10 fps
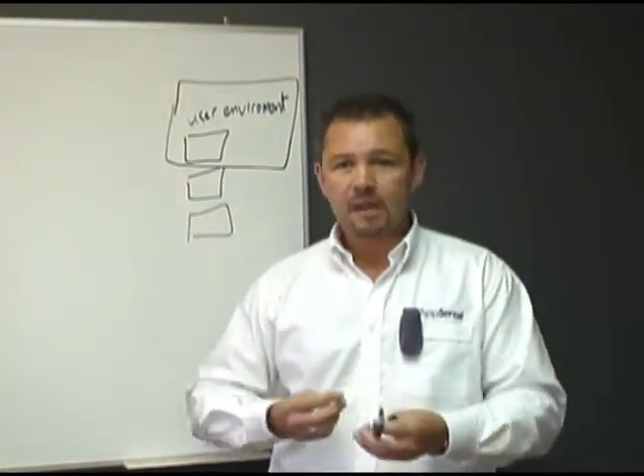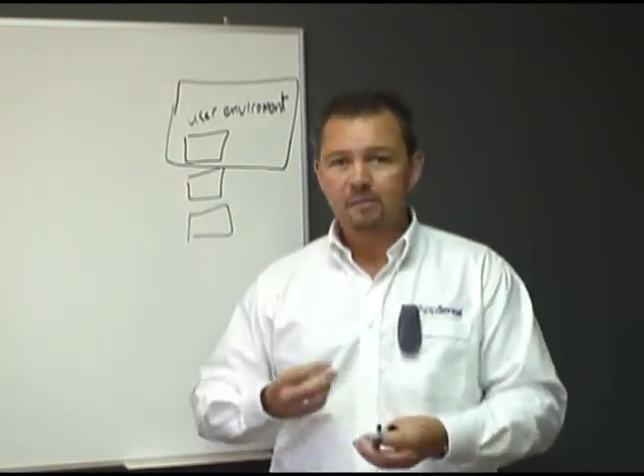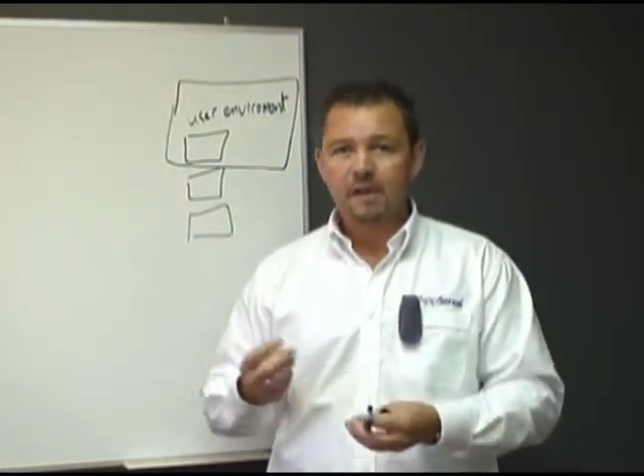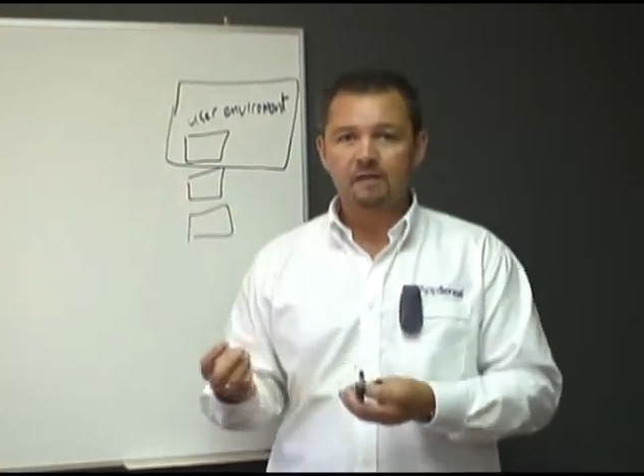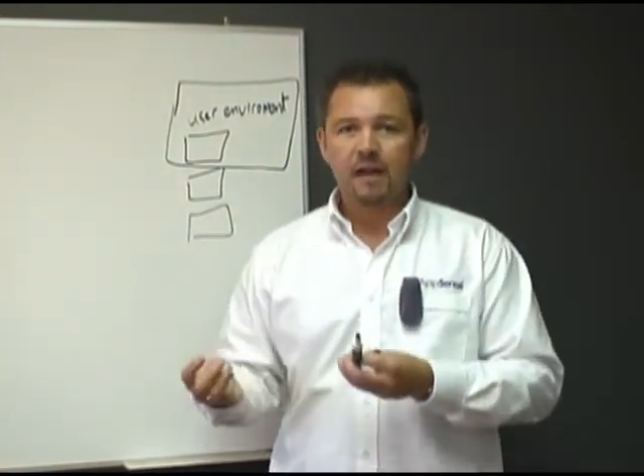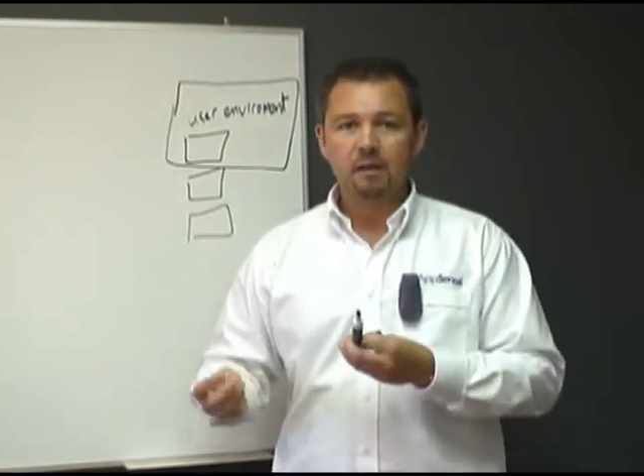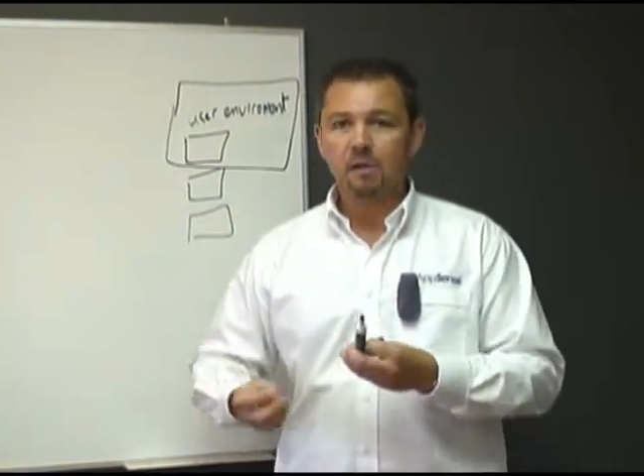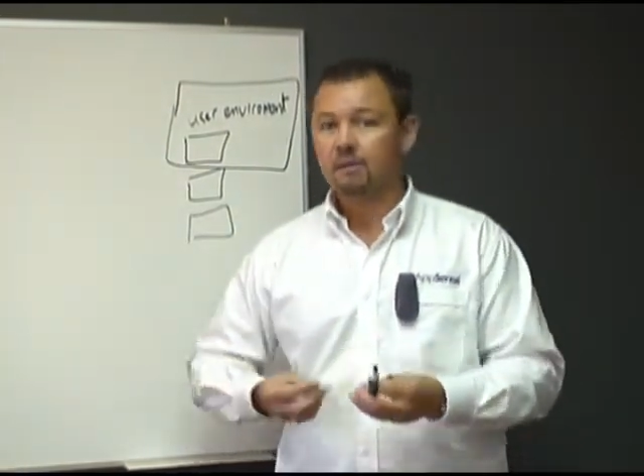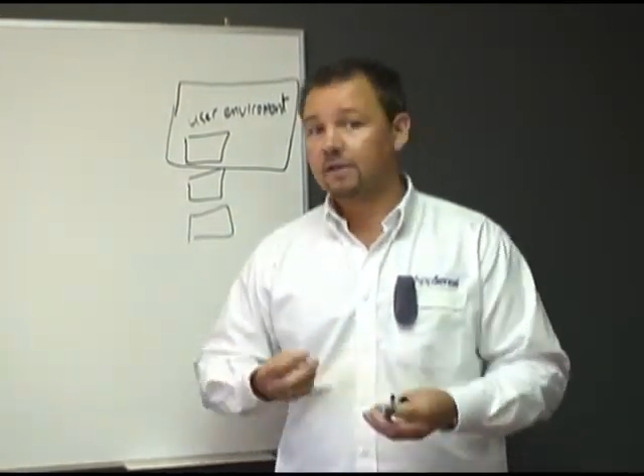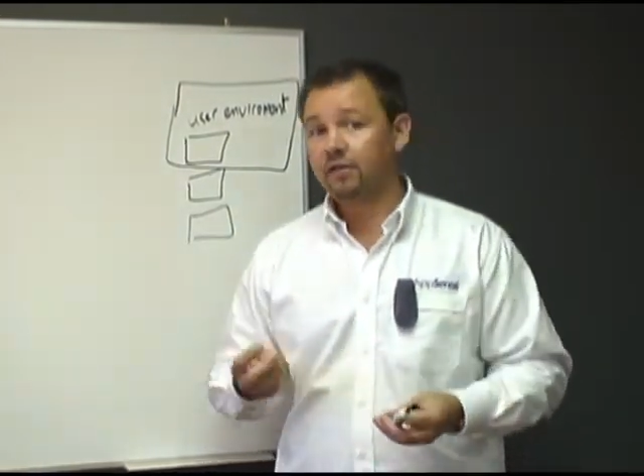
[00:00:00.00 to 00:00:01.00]
may be
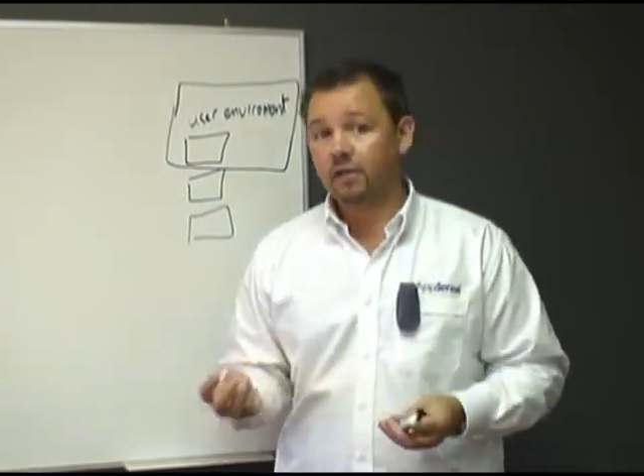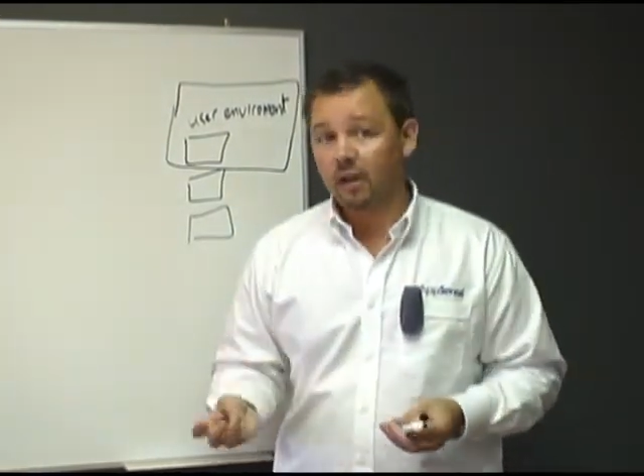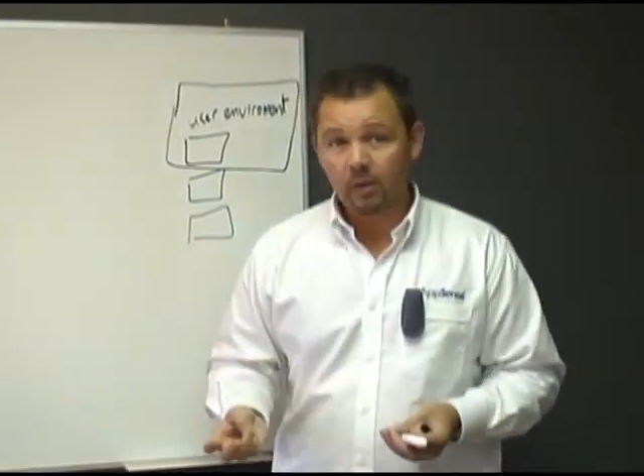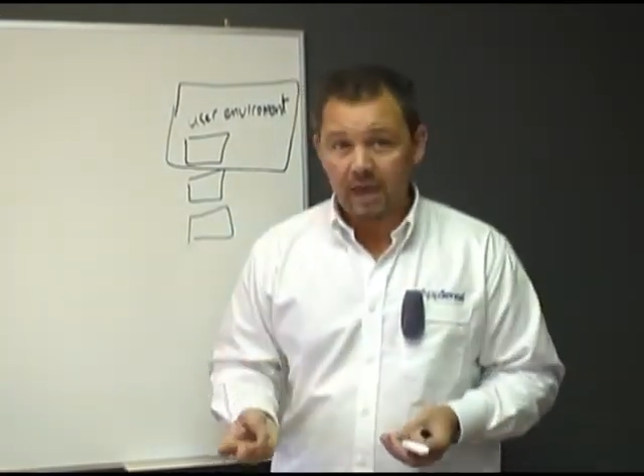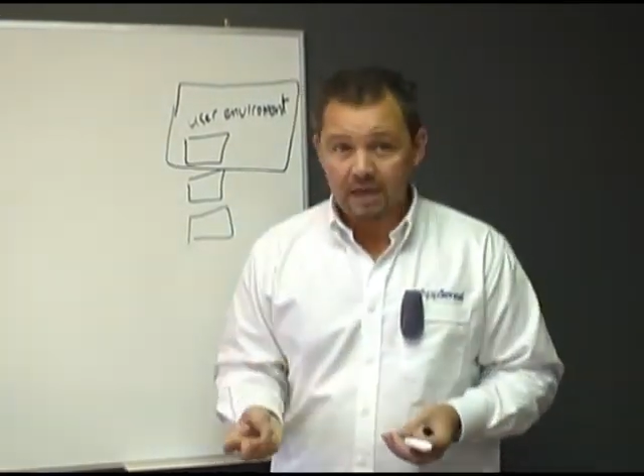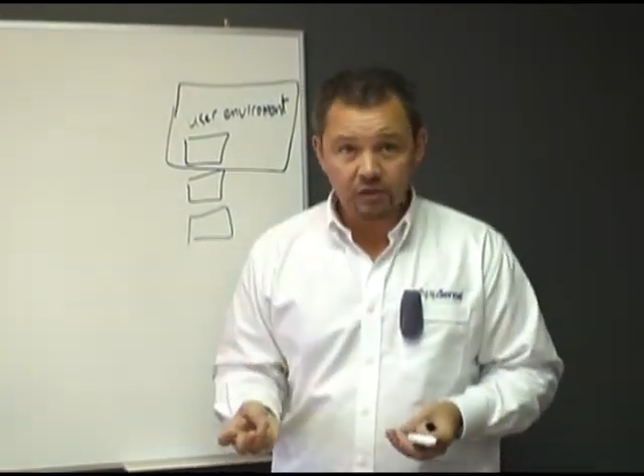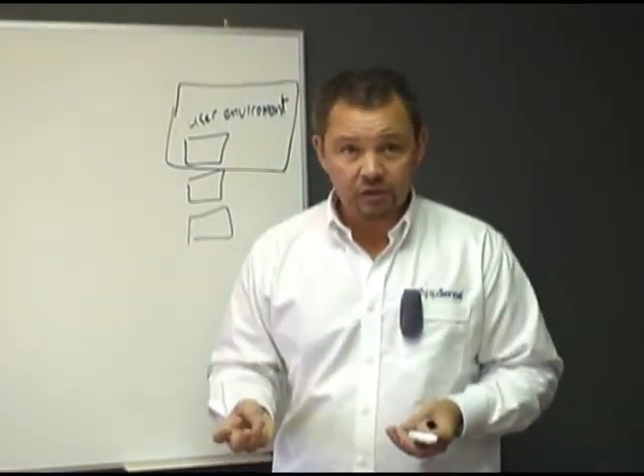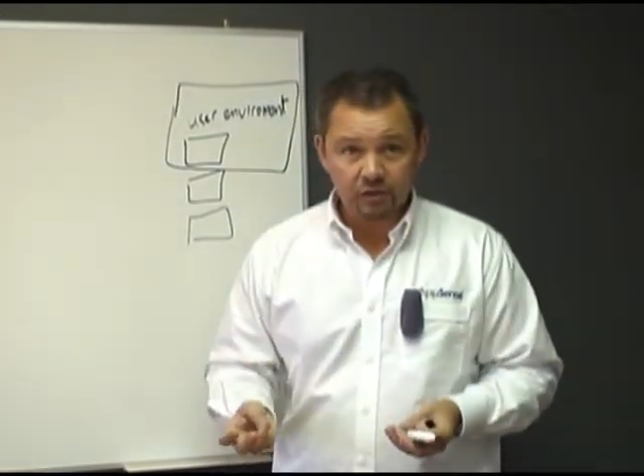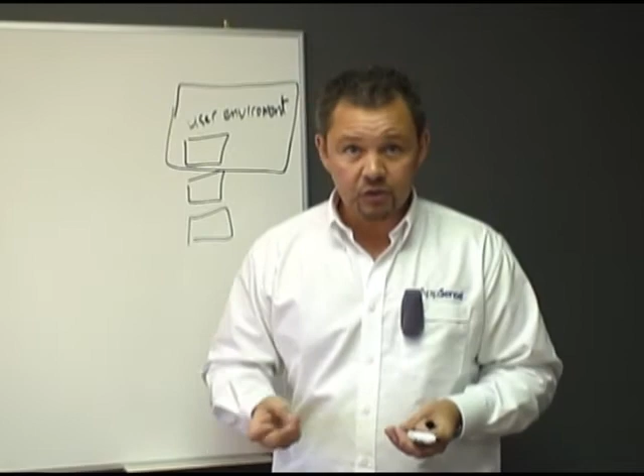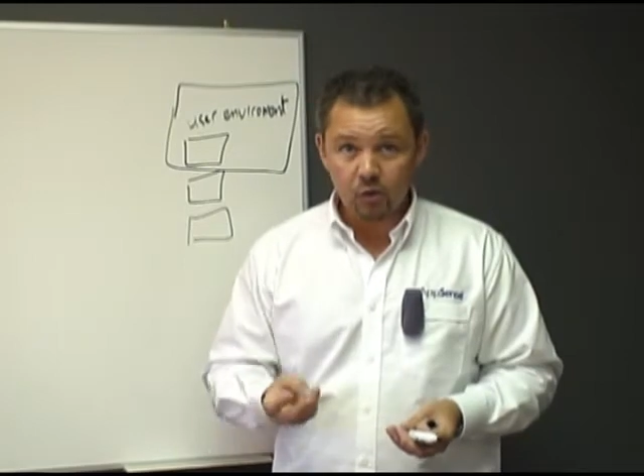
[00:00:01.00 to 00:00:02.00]
available in different
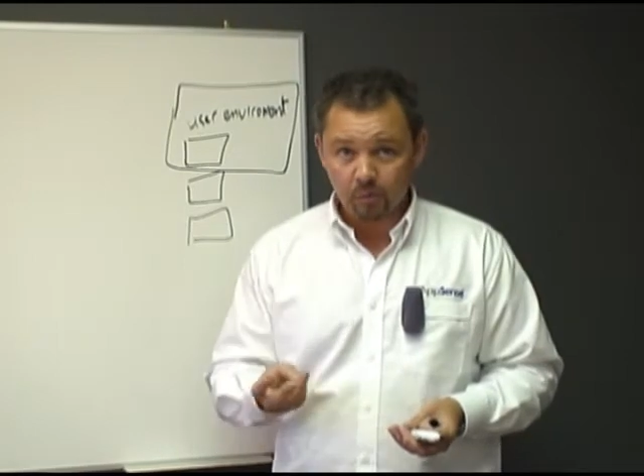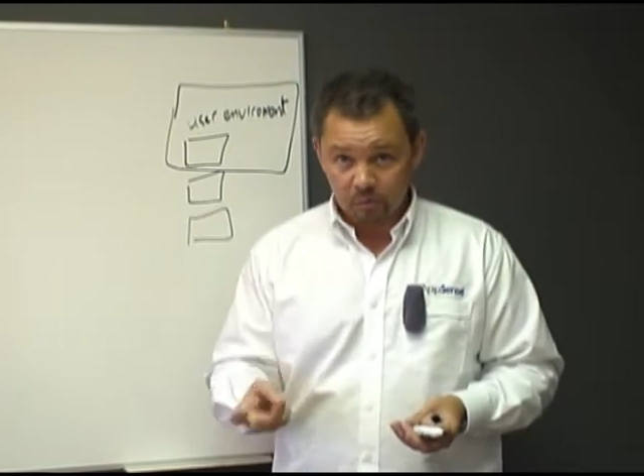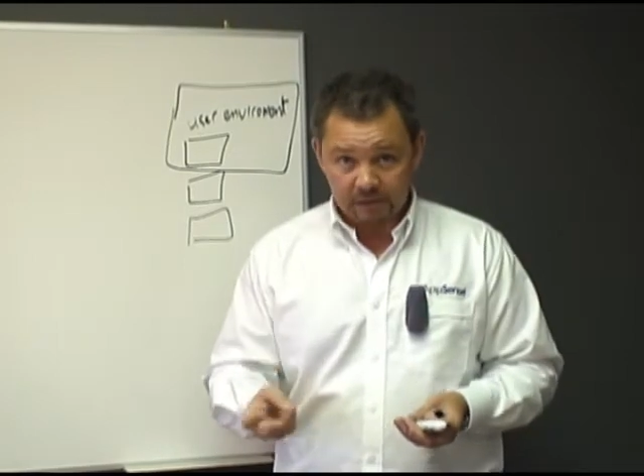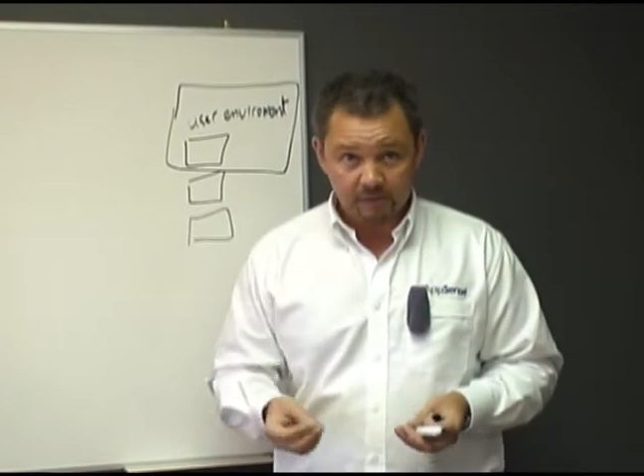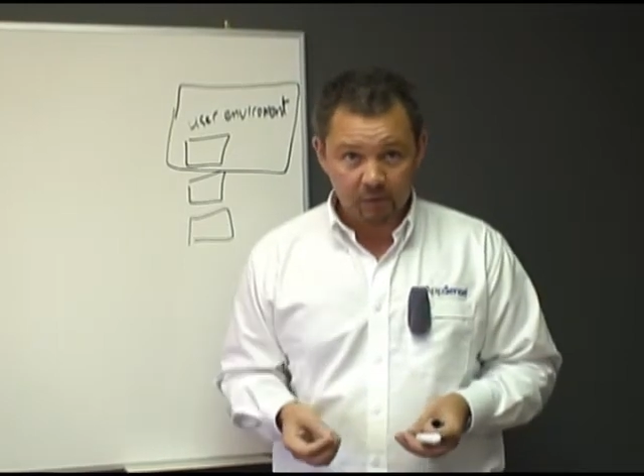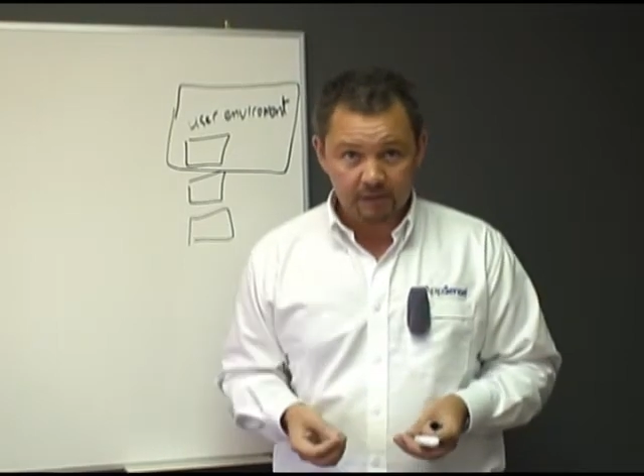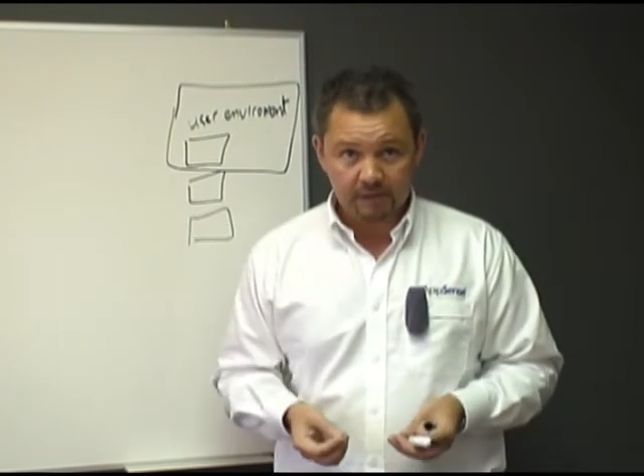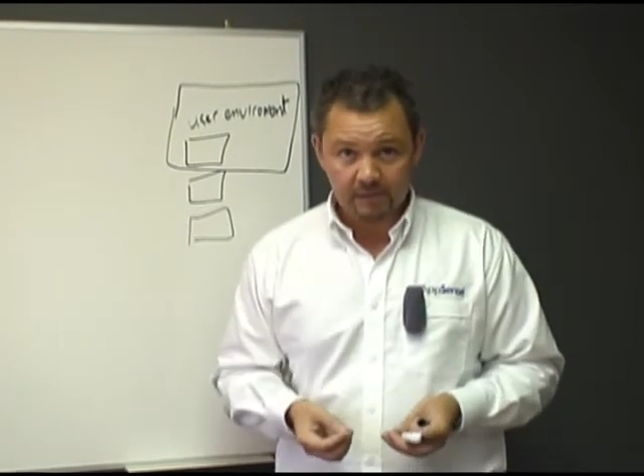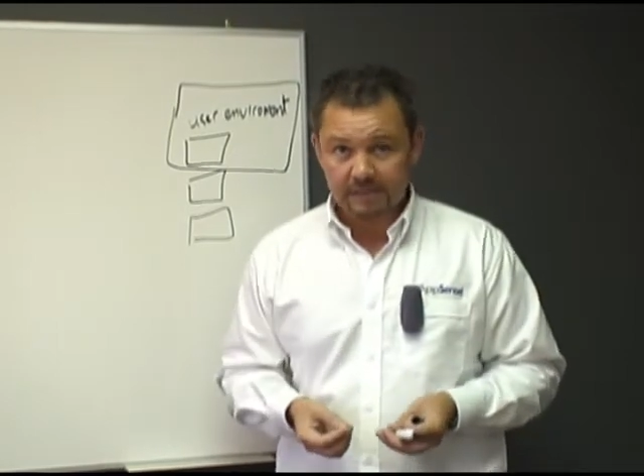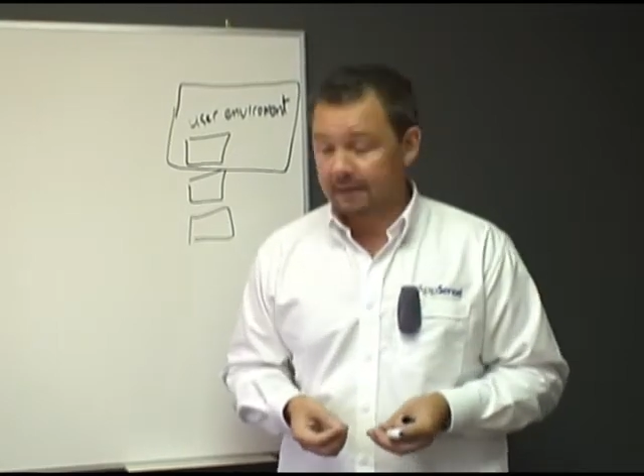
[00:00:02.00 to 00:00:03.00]
locations, called printer
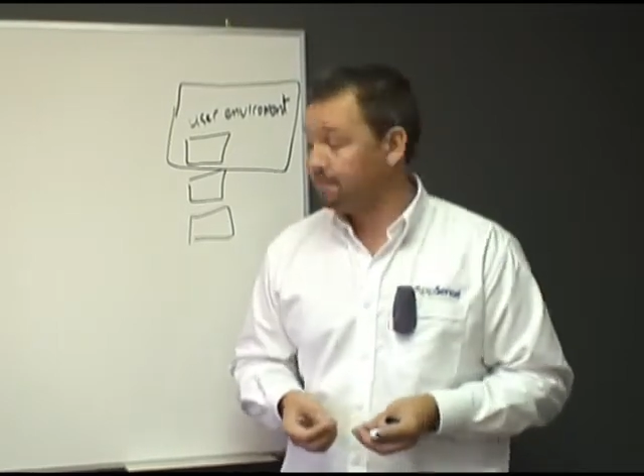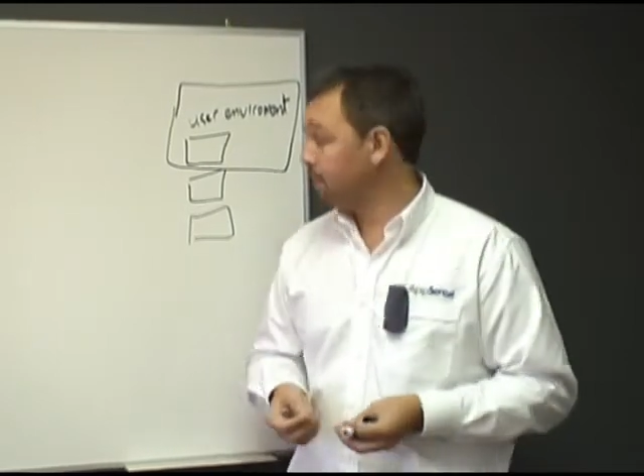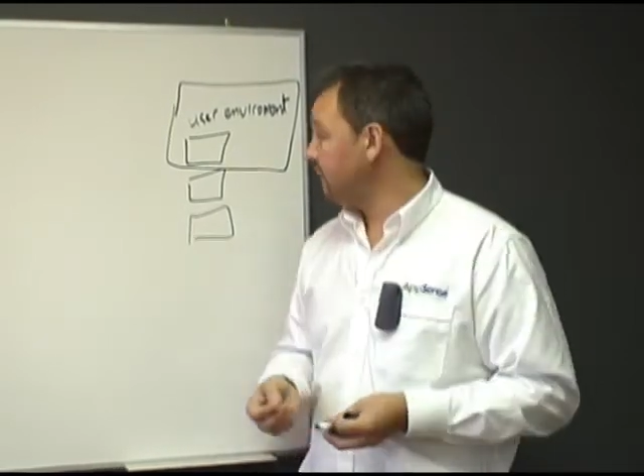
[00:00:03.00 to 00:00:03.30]
proximity.